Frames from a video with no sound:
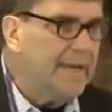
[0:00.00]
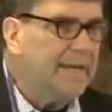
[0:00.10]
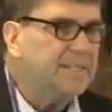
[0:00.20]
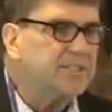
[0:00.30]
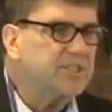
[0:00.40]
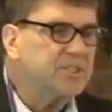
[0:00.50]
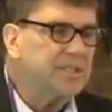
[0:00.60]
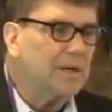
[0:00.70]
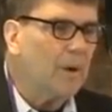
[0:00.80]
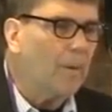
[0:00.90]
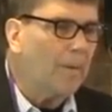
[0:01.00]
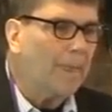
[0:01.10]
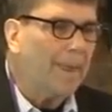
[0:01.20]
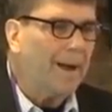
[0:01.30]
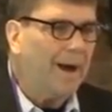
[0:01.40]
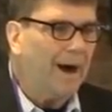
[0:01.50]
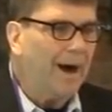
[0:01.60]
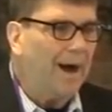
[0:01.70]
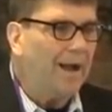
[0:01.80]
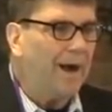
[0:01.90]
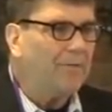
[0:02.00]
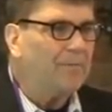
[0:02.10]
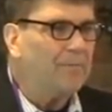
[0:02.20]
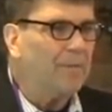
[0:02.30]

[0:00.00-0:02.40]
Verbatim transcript: It's still, I, I,